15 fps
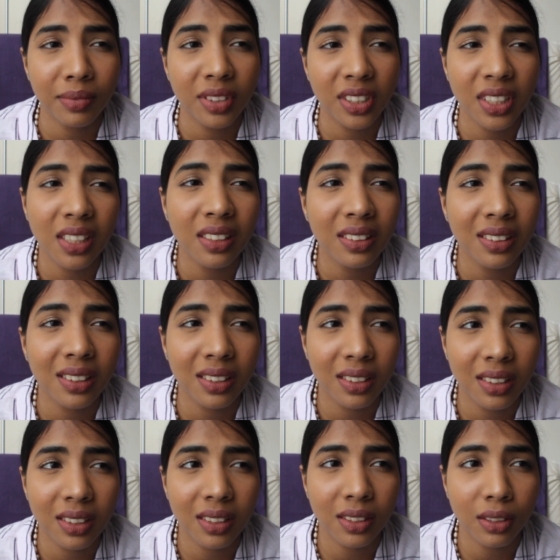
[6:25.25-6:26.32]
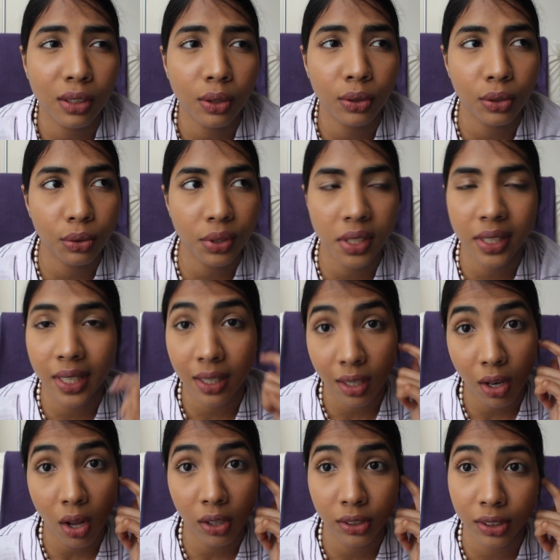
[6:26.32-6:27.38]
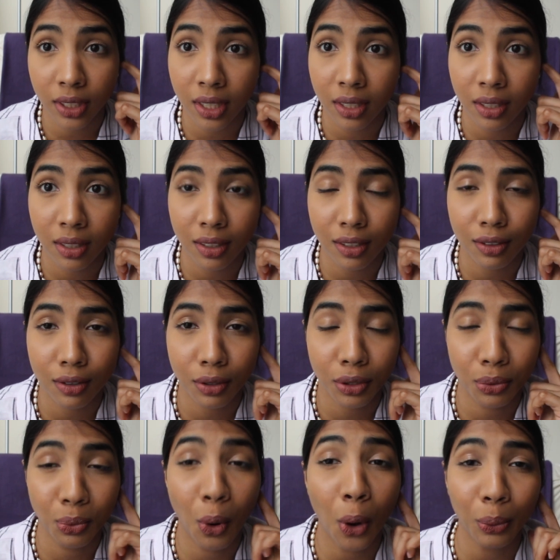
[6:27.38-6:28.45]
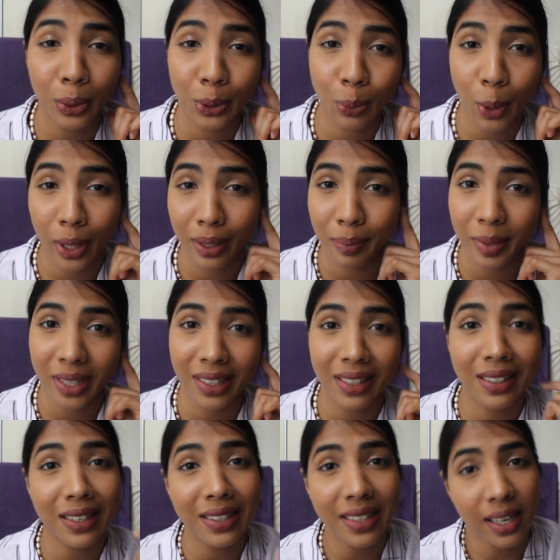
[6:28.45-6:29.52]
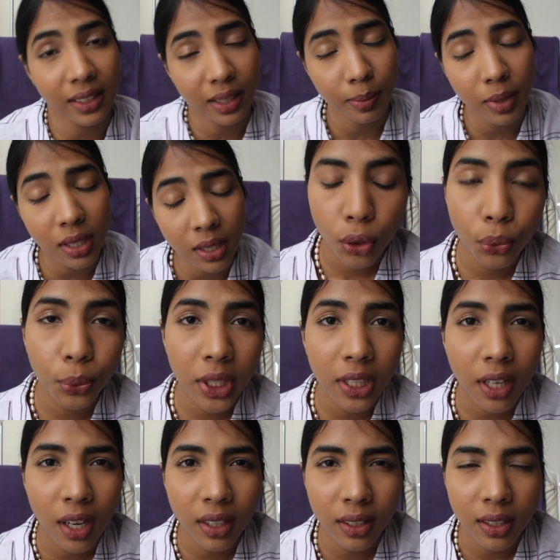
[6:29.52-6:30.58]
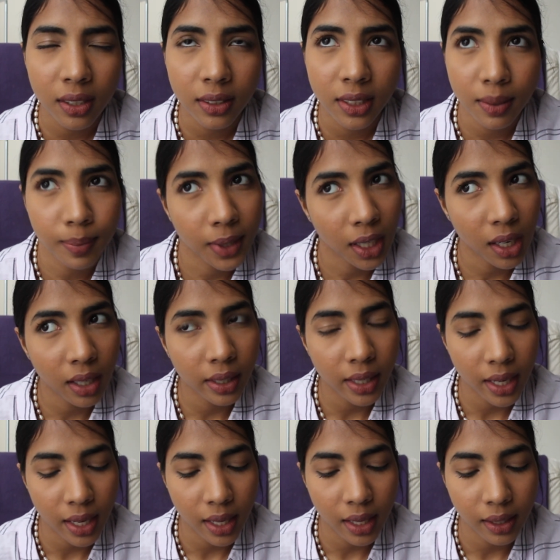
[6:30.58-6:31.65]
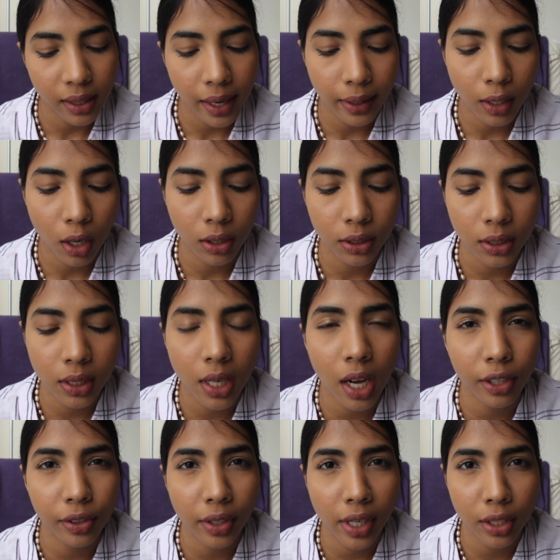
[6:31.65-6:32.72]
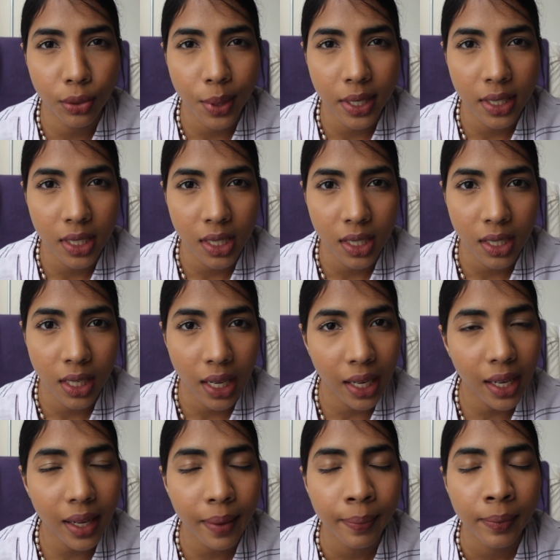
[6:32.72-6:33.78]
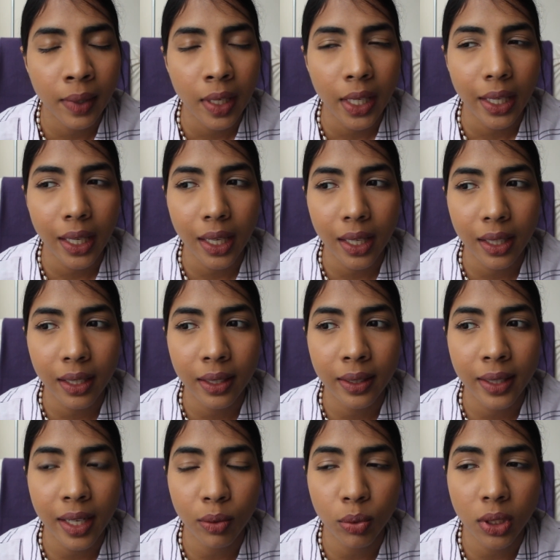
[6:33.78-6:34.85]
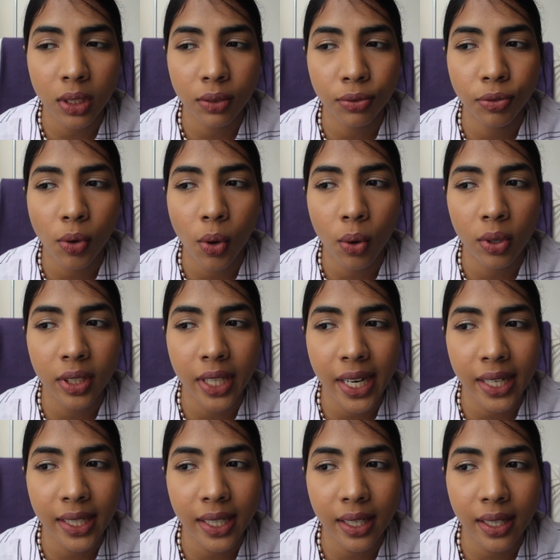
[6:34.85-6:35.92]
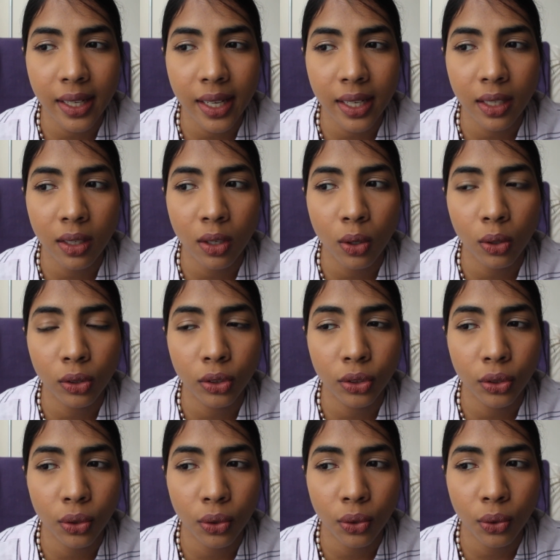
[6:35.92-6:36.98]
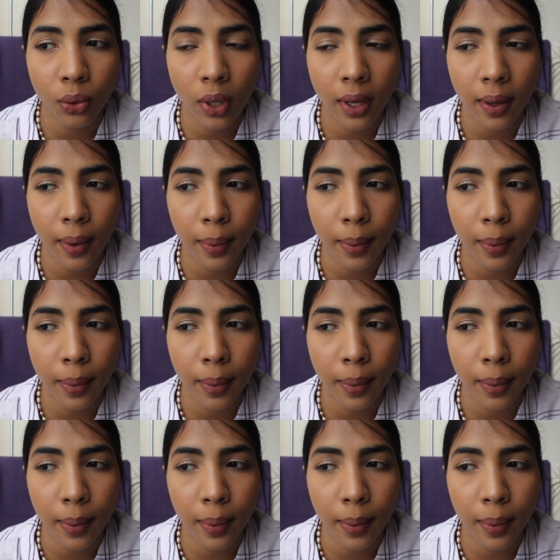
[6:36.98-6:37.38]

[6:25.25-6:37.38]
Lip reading: since you can get lost and you always want to be contactable. So we got a SIM card, and that costed 120k, and that was for data and also